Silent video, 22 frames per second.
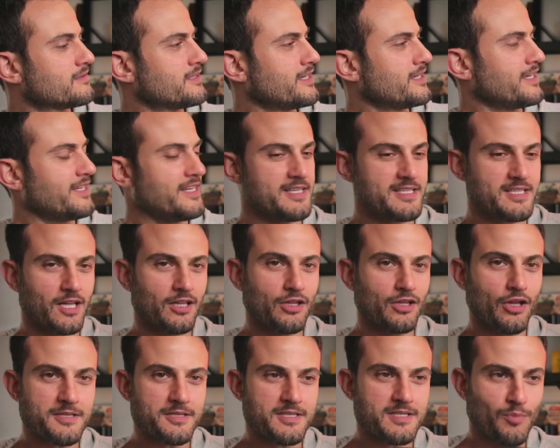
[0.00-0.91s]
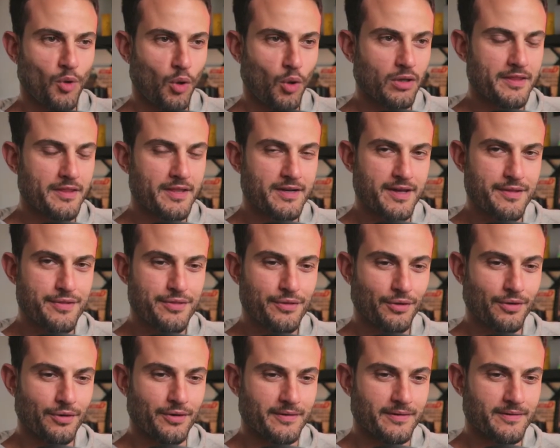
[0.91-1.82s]
It is a lot smaller than I
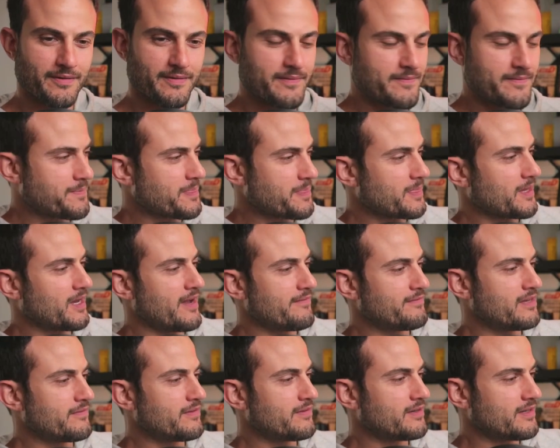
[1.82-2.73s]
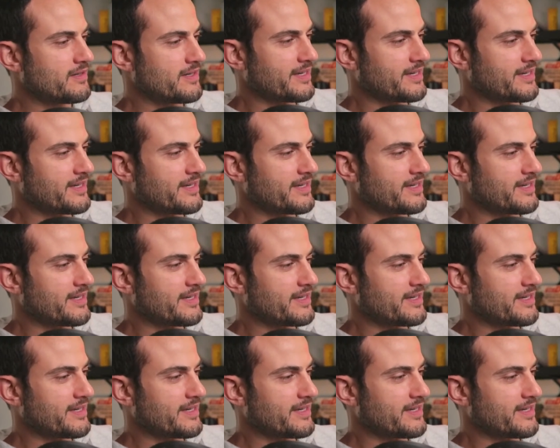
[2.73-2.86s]
thought. I've never,